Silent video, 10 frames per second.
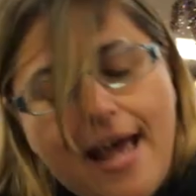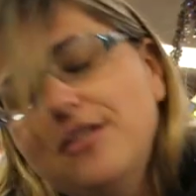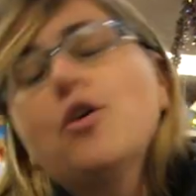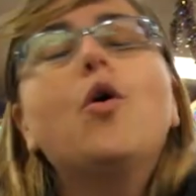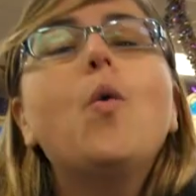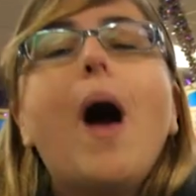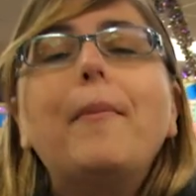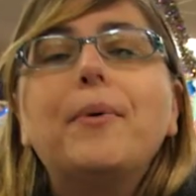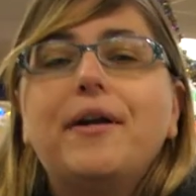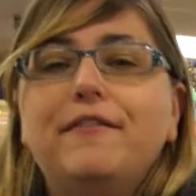And so
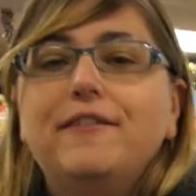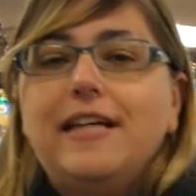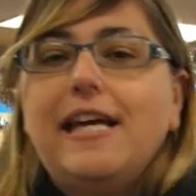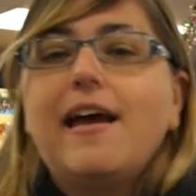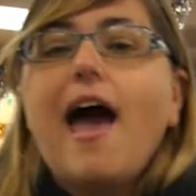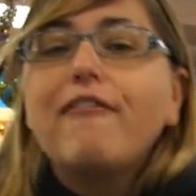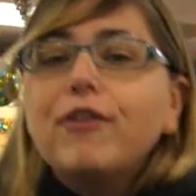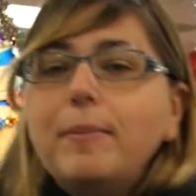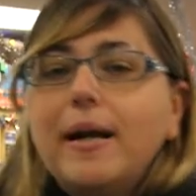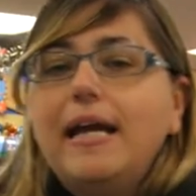cooperatively,
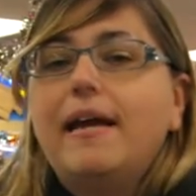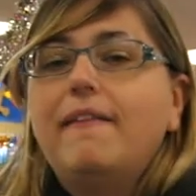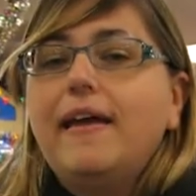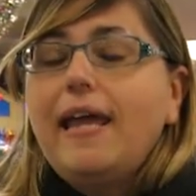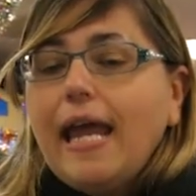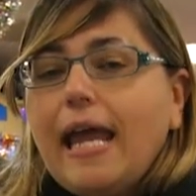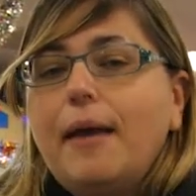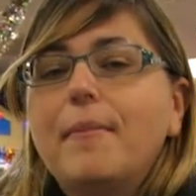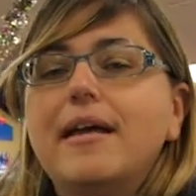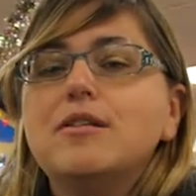everybody in the
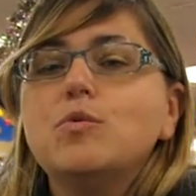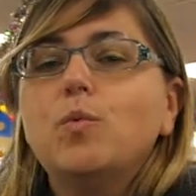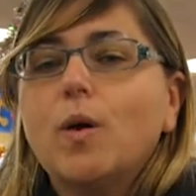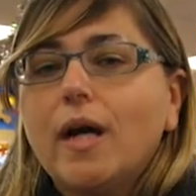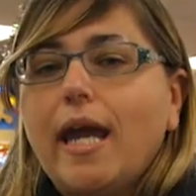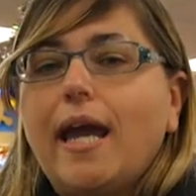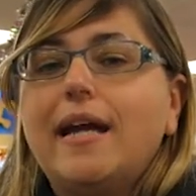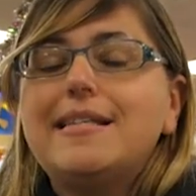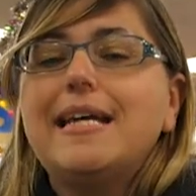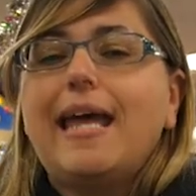game is
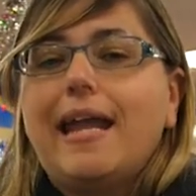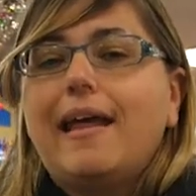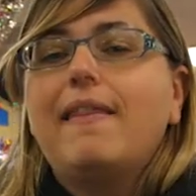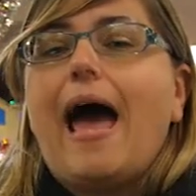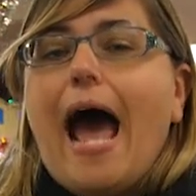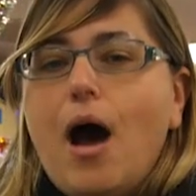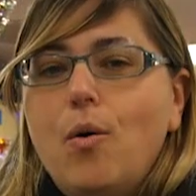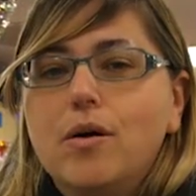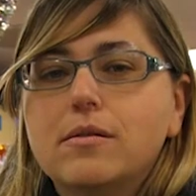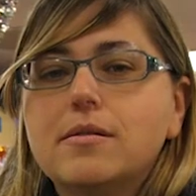working to getting the
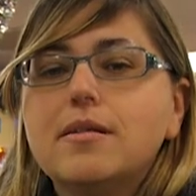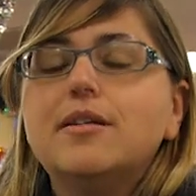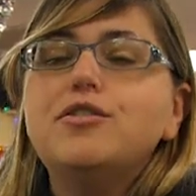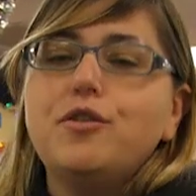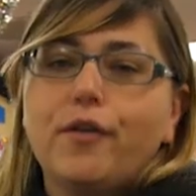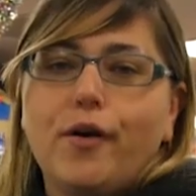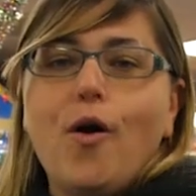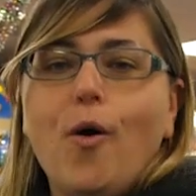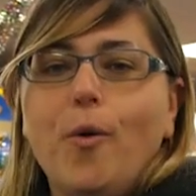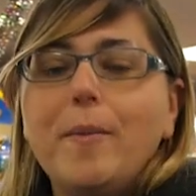owls to their
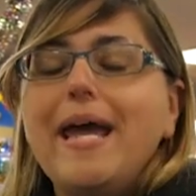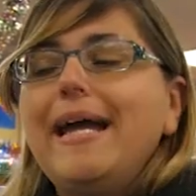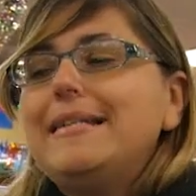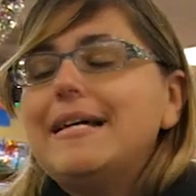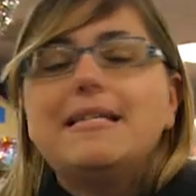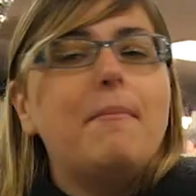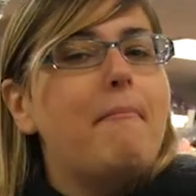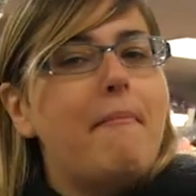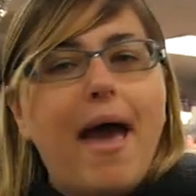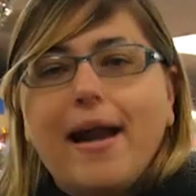home. Doesn't
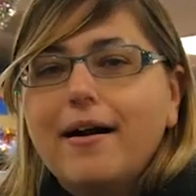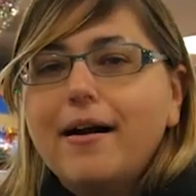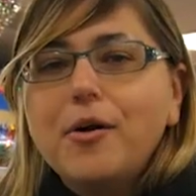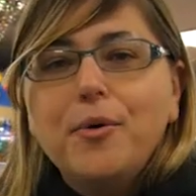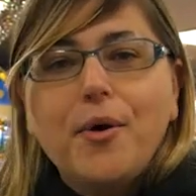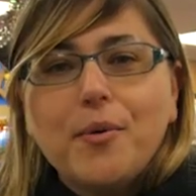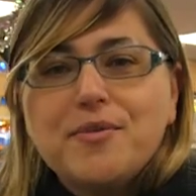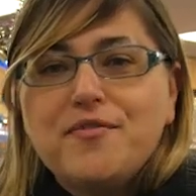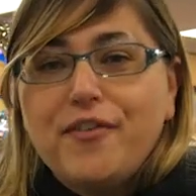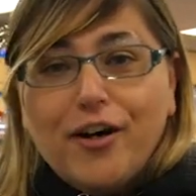matter who
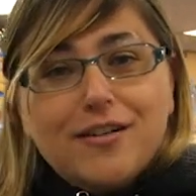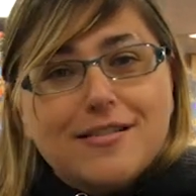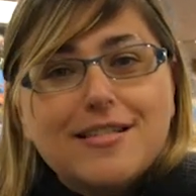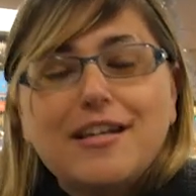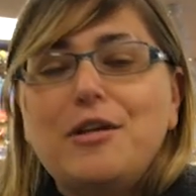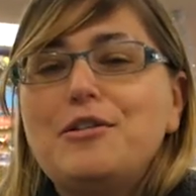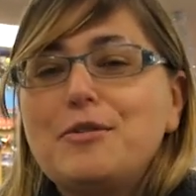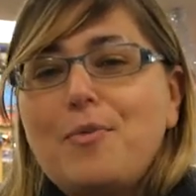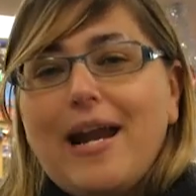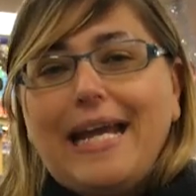goes first, you
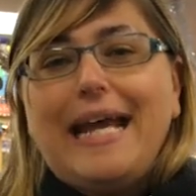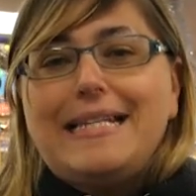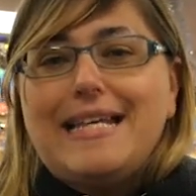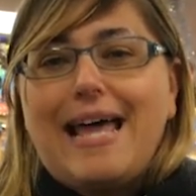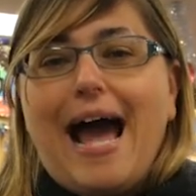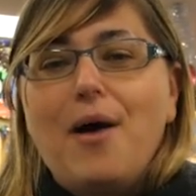just want to get to the